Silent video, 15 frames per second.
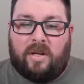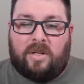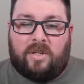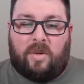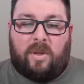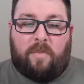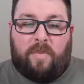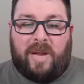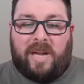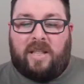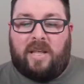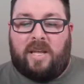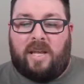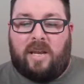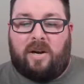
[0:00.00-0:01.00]
So the big
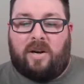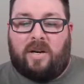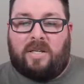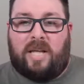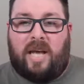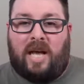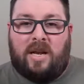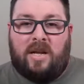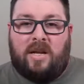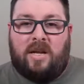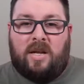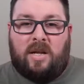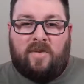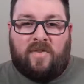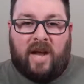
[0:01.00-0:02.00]
thing here is that
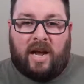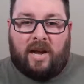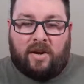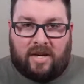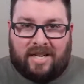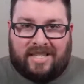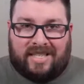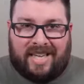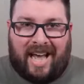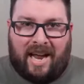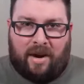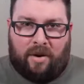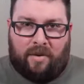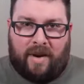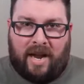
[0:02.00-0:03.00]
you've got your
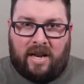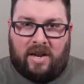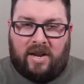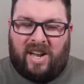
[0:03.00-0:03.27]
desire, right?